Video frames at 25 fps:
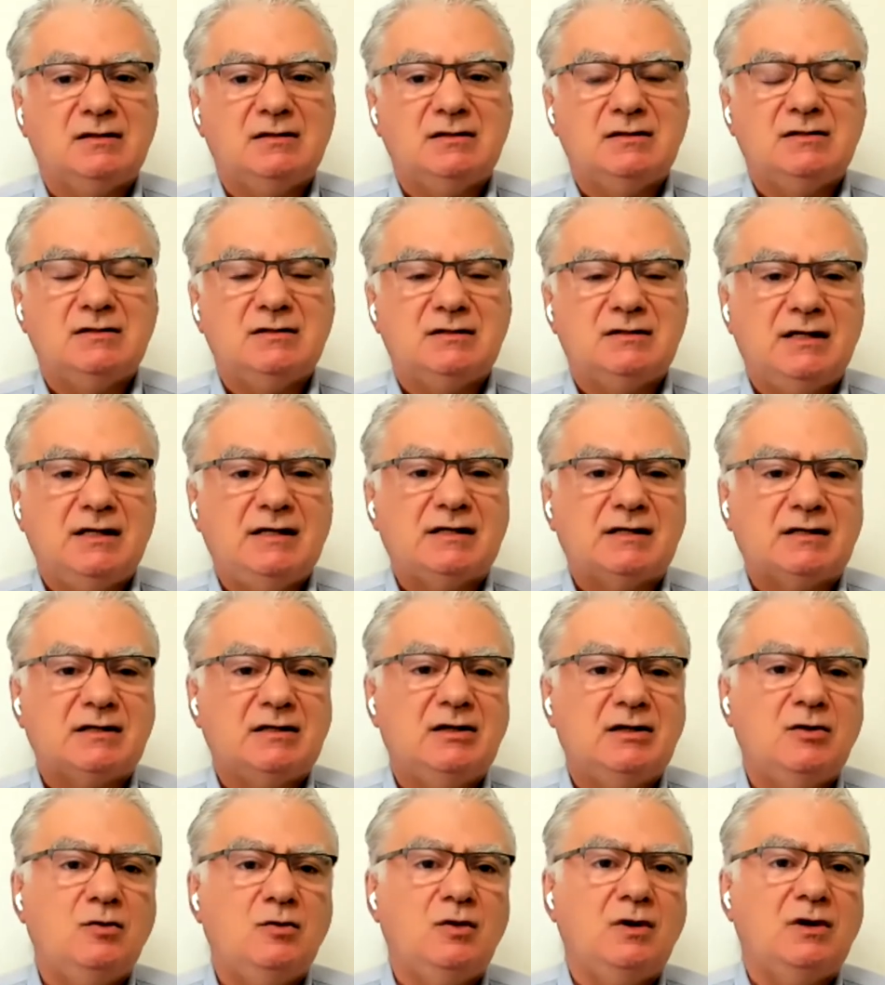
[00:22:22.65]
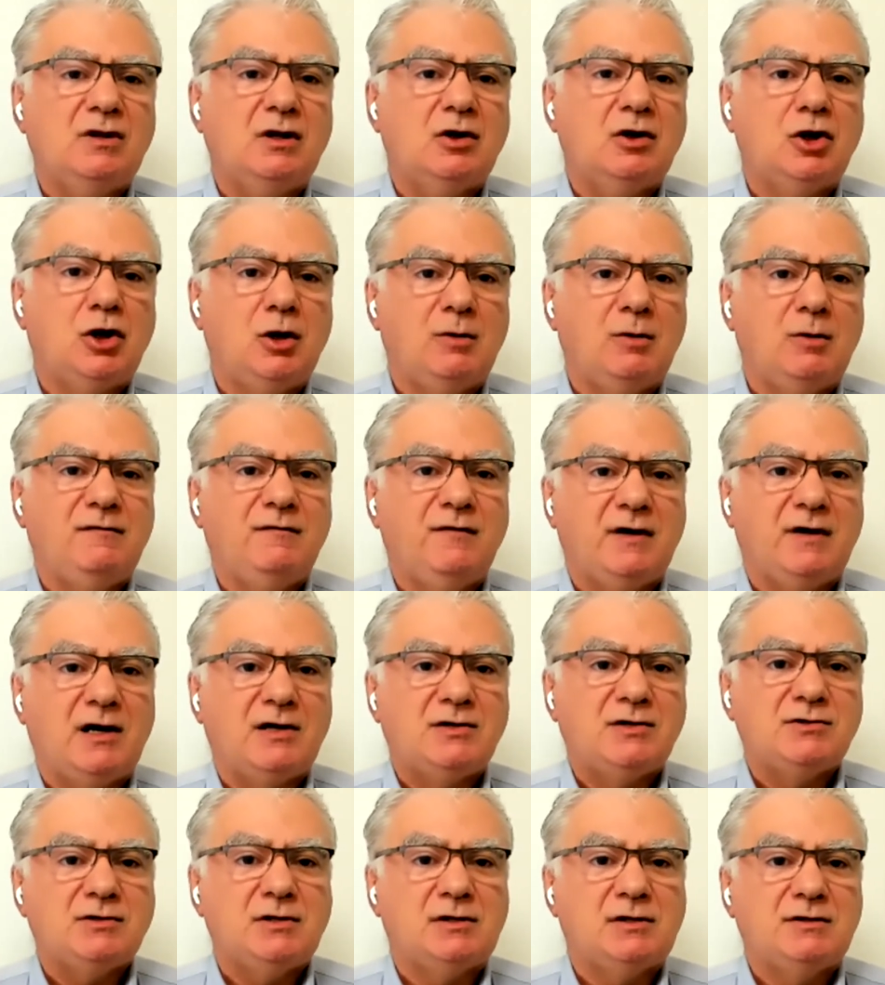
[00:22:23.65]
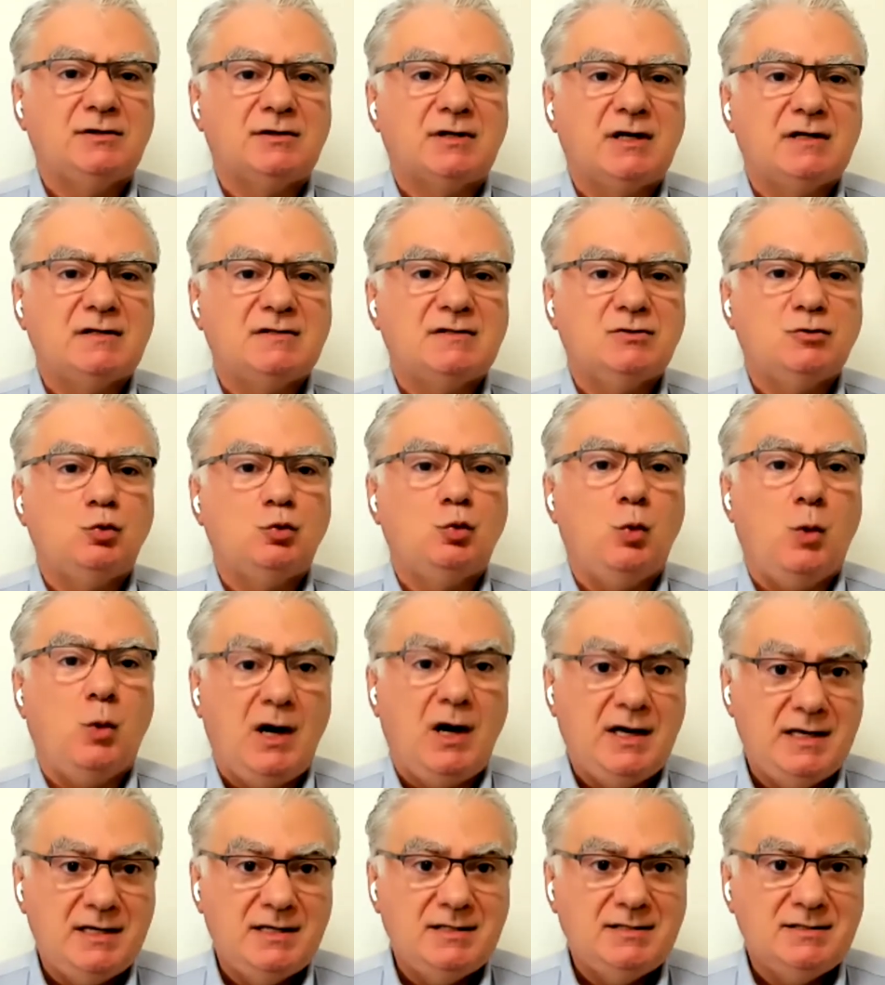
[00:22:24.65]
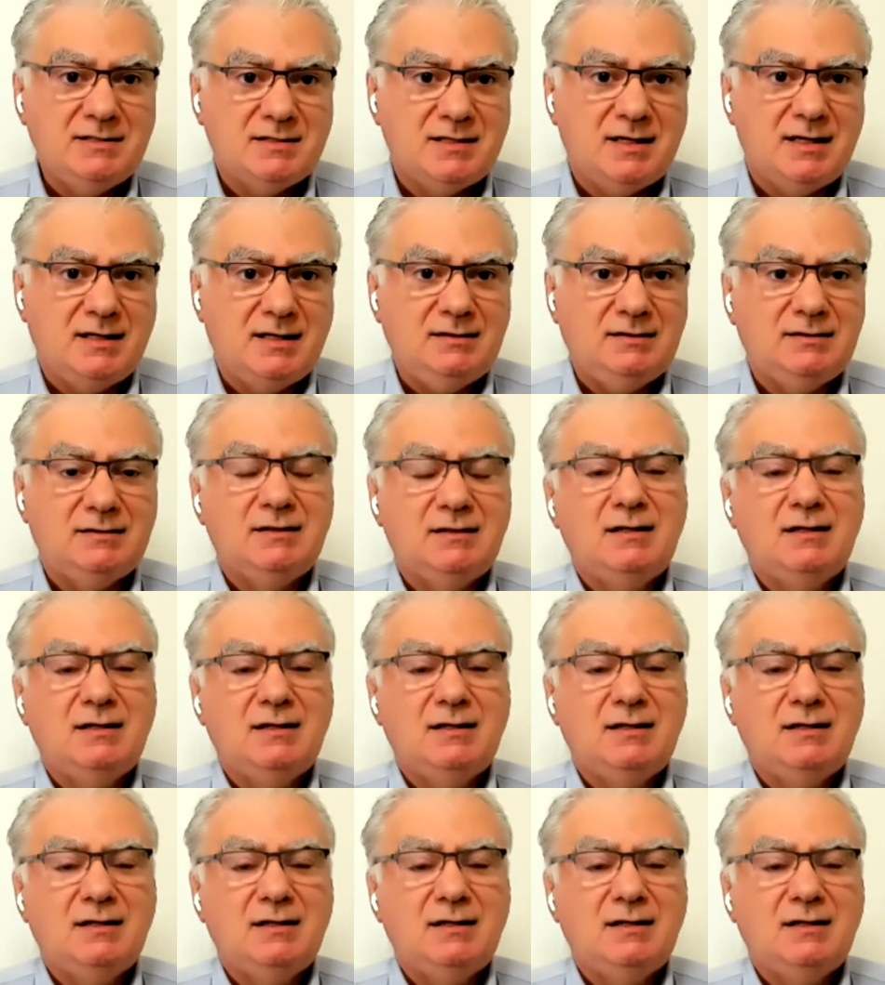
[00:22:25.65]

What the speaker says: starting with a global financial crisis. Why is that?